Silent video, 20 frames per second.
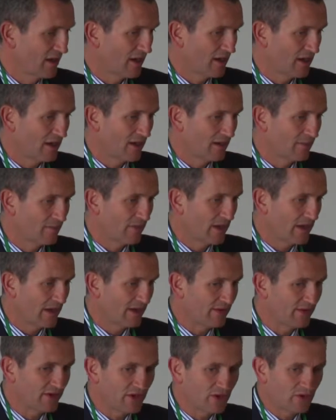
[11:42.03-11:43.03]

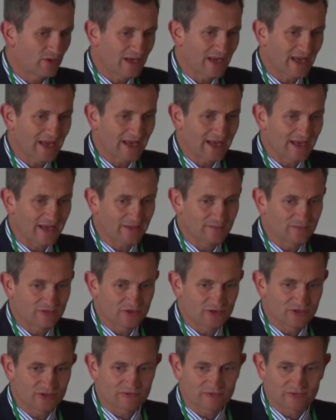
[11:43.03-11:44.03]
In the UK,
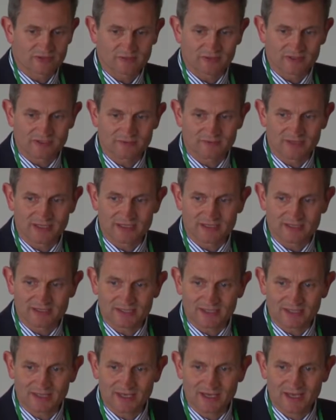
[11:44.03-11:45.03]
producer
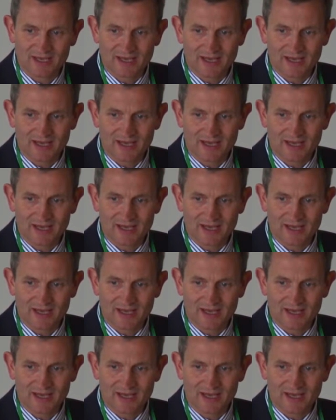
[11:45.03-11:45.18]
responsibility